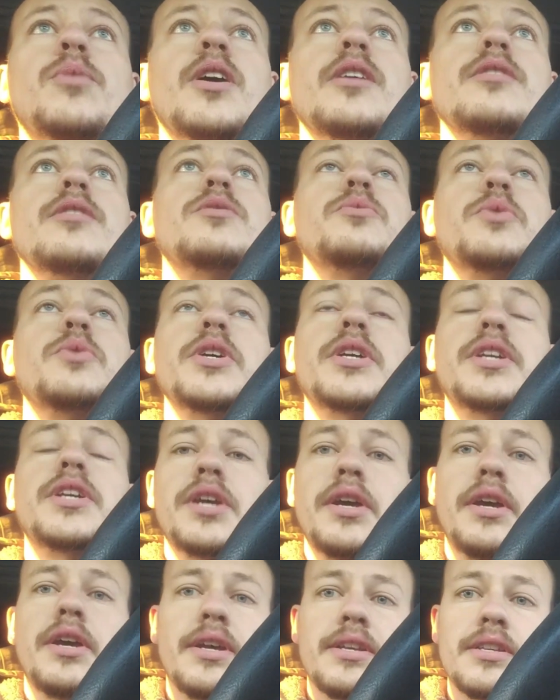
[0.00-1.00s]

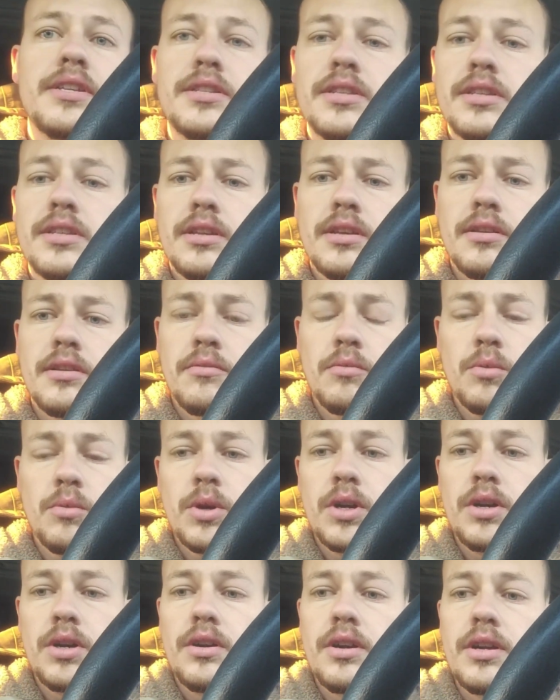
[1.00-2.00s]
Brunswick.
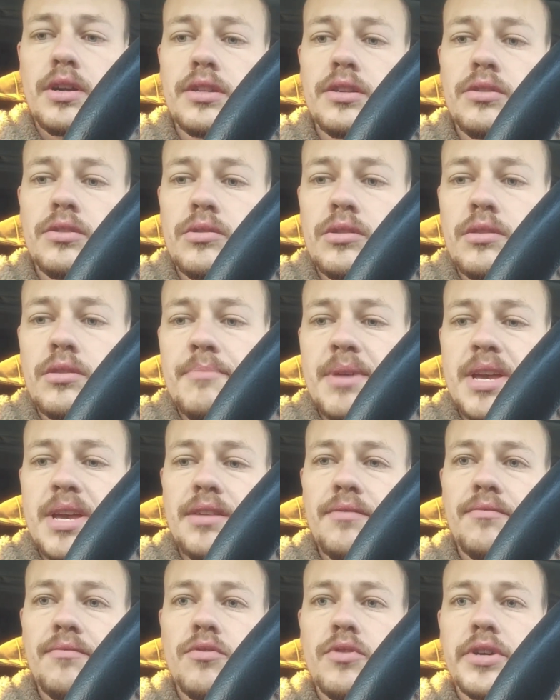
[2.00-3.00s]
We're doing the
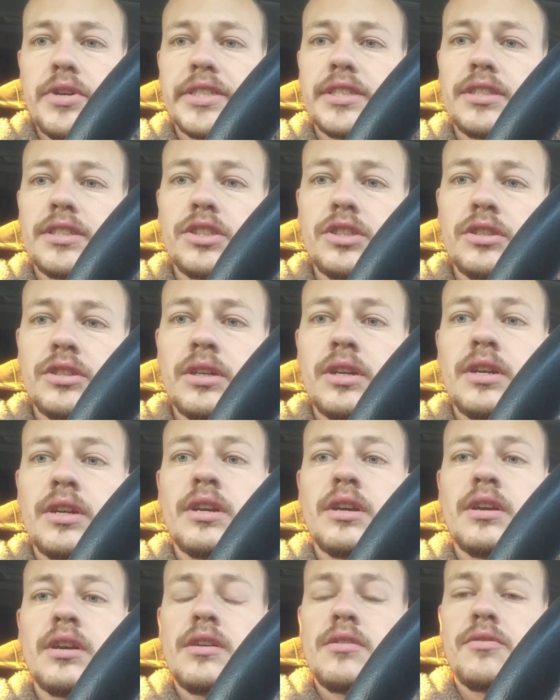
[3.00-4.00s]
Maiden Voyage
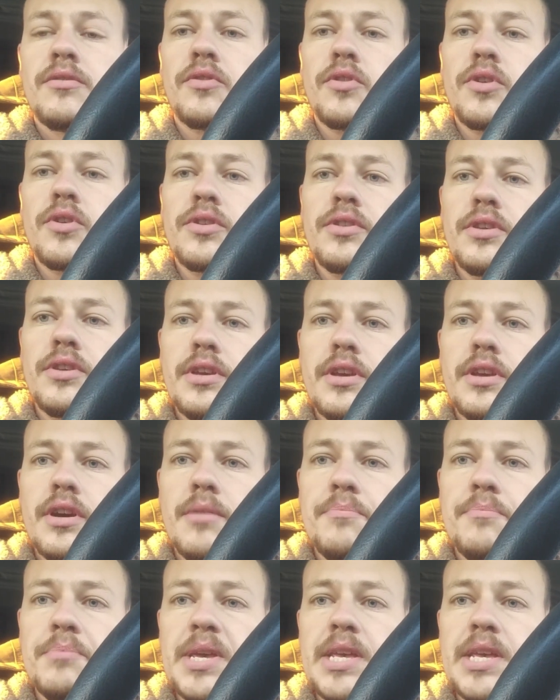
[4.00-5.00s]
for
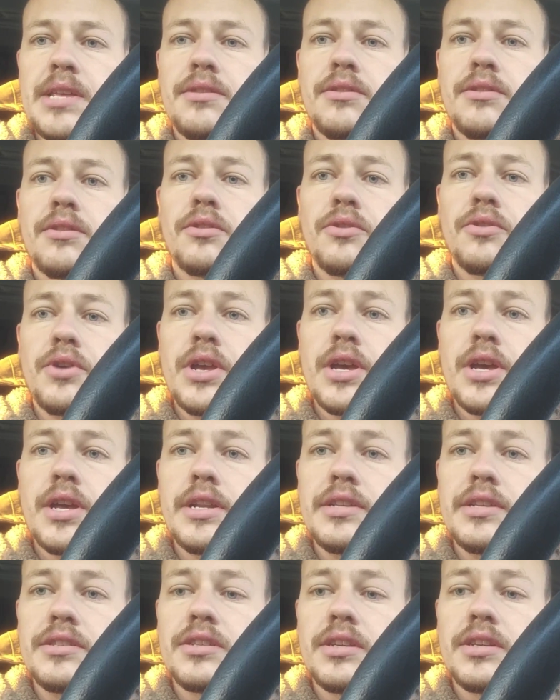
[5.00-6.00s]
the Pete
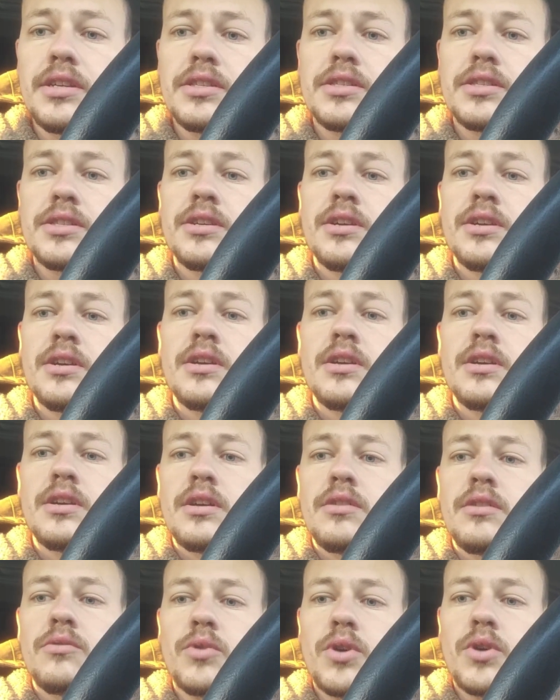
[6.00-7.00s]
386.
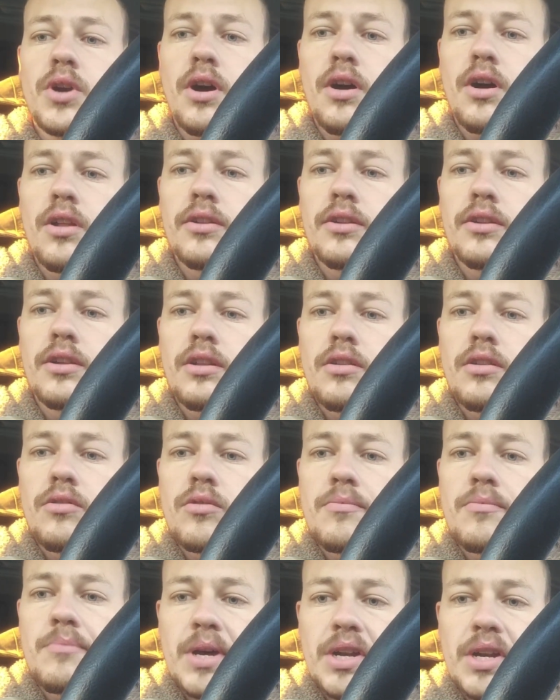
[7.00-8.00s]
We're hauling a
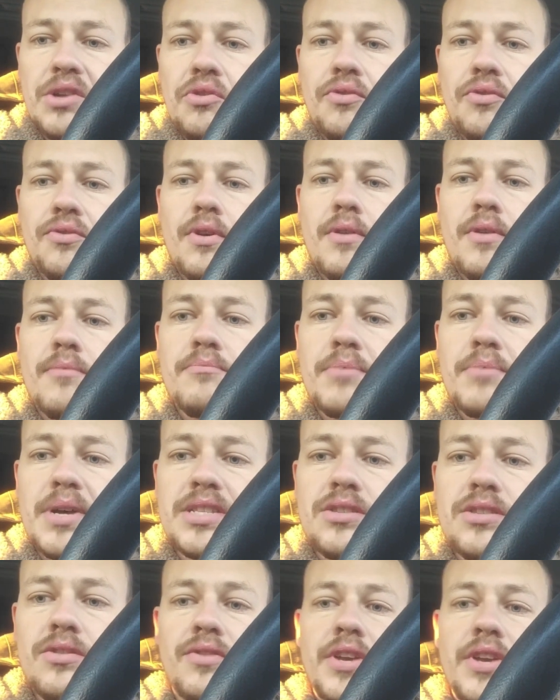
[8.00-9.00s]
load of metal from
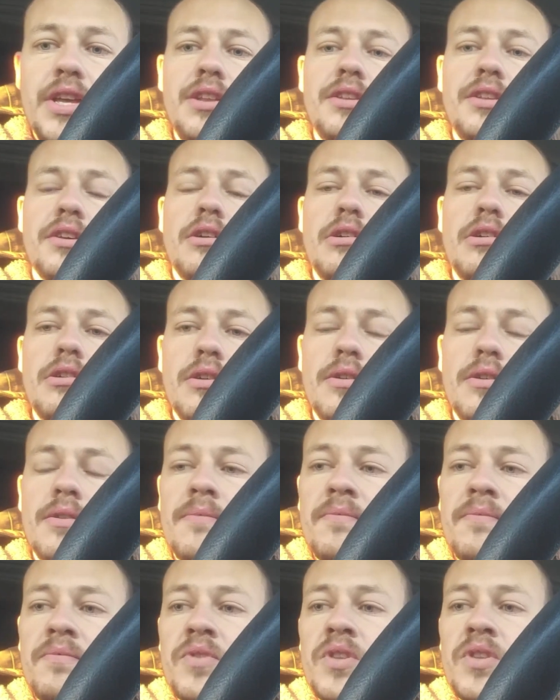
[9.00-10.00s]
Pennsylvania.
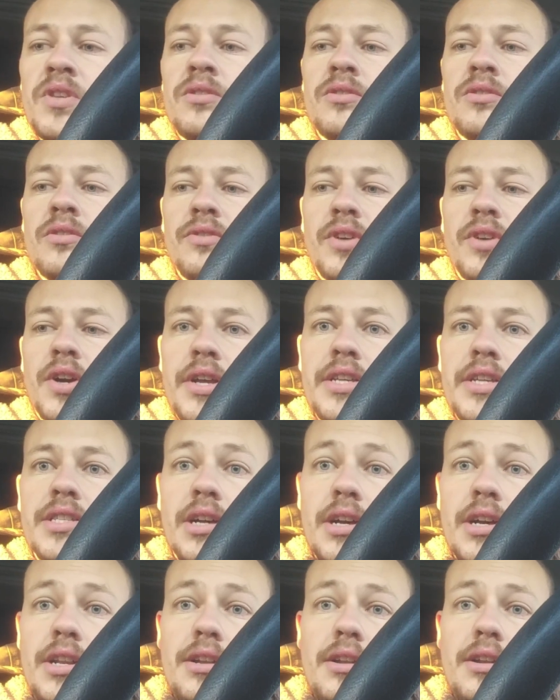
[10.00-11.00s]
So very
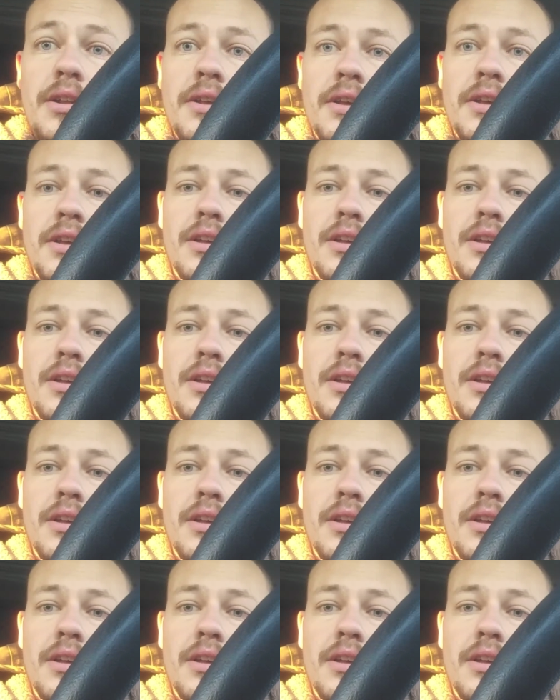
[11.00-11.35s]
excited.